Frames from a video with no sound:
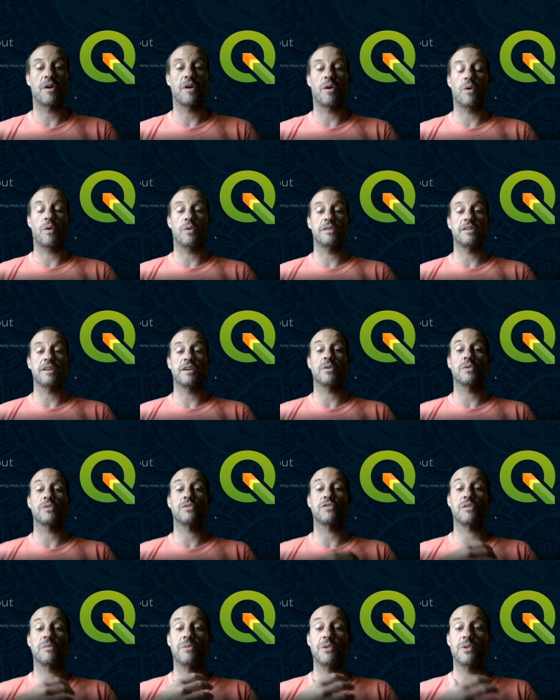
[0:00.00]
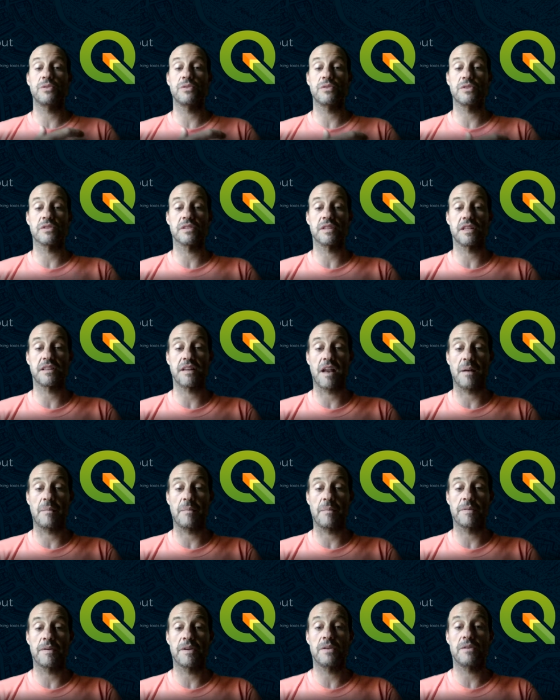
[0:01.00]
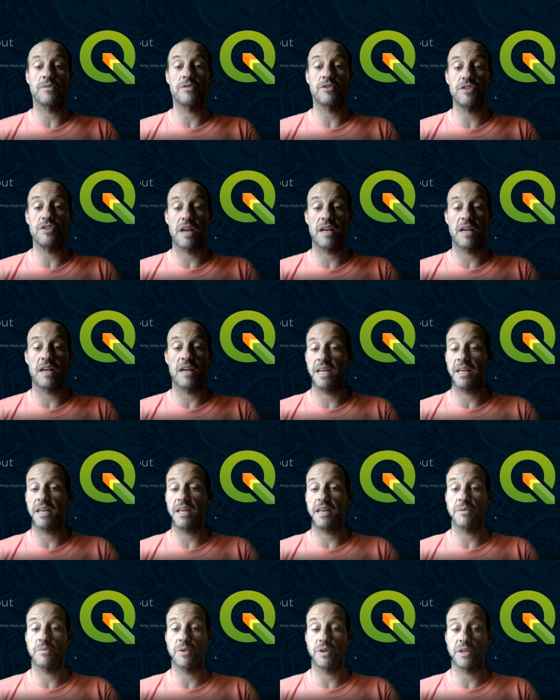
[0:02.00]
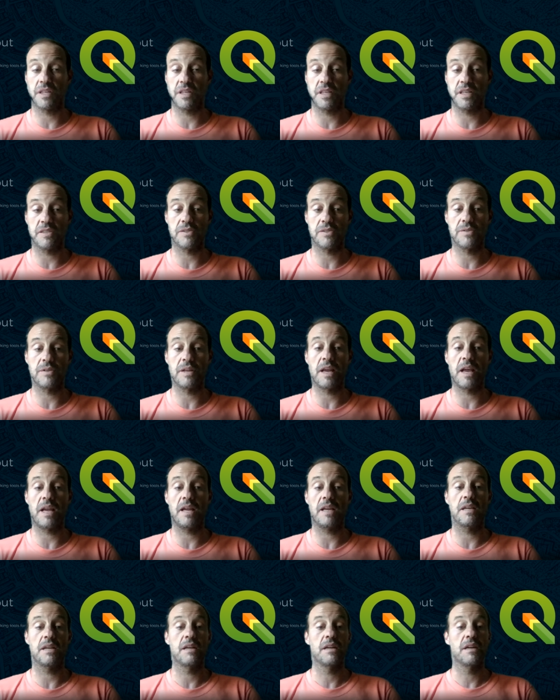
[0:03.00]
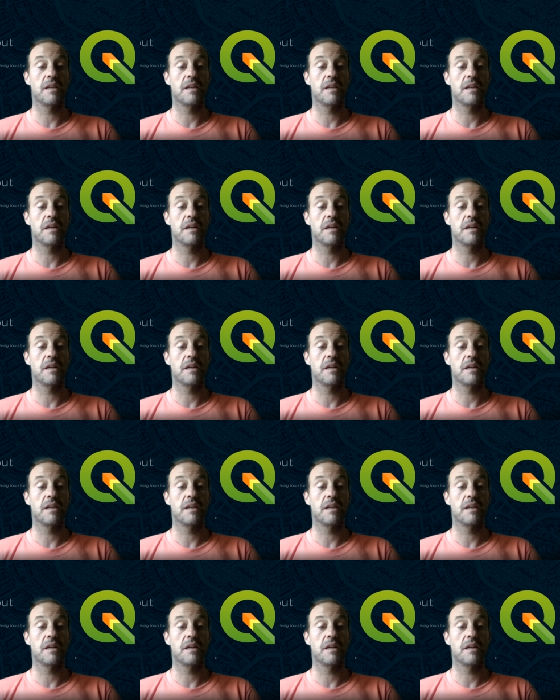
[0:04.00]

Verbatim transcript: all the contributors that help QGIS making it what it is today,